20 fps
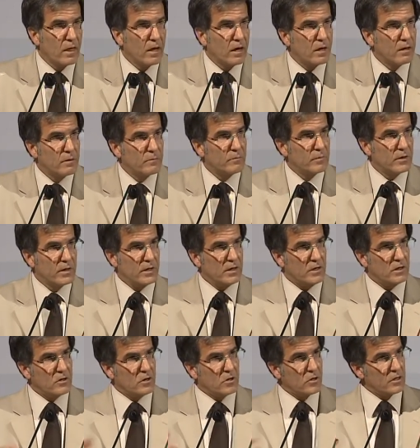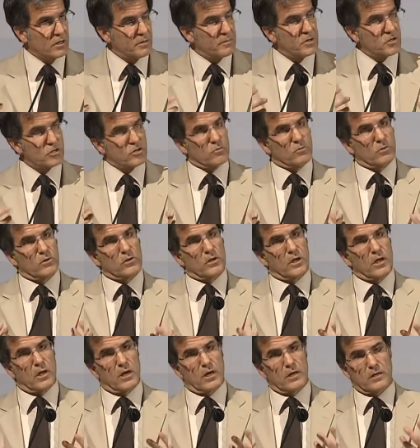um, in our commission, we're
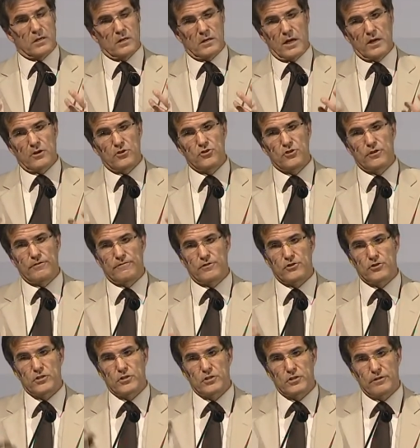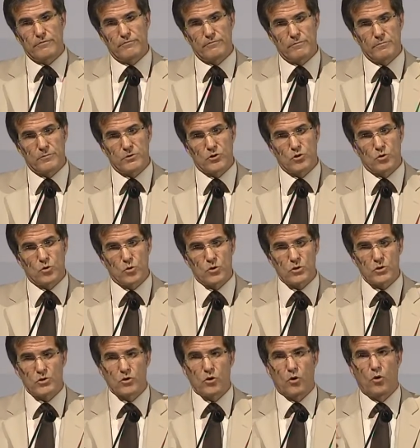looking at energy efficiency from
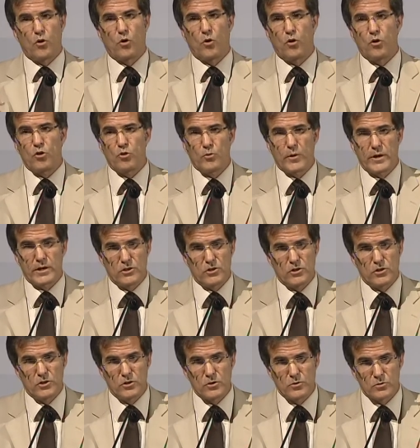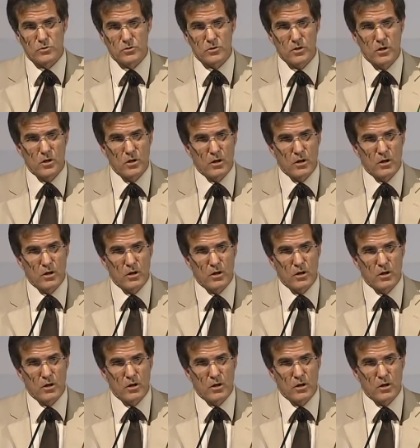source all the way to use.